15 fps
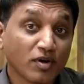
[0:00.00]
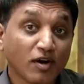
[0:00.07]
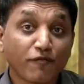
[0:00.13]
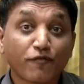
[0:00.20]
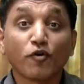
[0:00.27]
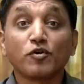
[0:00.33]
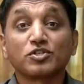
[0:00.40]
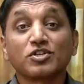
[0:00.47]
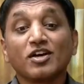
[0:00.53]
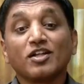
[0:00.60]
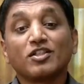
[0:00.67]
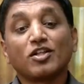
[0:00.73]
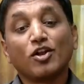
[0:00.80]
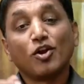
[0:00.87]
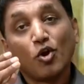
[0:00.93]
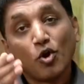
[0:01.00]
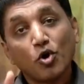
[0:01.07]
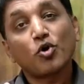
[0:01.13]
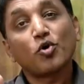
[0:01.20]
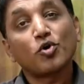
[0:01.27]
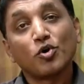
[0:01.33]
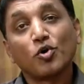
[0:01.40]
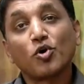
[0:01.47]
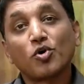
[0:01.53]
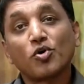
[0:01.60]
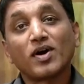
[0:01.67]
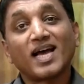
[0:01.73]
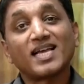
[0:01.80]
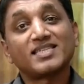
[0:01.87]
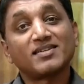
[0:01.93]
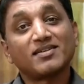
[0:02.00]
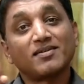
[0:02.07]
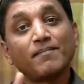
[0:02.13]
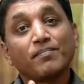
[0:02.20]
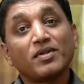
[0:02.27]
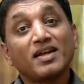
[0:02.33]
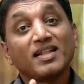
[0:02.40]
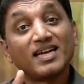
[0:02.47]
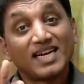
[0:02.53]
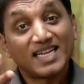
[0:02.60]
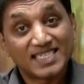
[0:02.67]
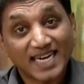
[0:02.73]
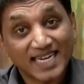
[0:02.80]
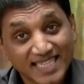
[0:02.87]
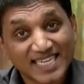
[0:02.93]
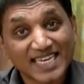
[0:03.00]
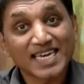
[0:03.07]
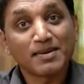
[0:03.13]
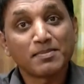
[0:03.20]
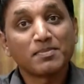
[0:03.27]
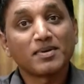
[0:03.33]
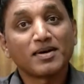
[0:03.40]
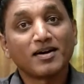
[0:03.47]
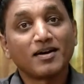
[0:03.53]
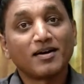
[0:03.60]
Of course, the low code, no code as a design theme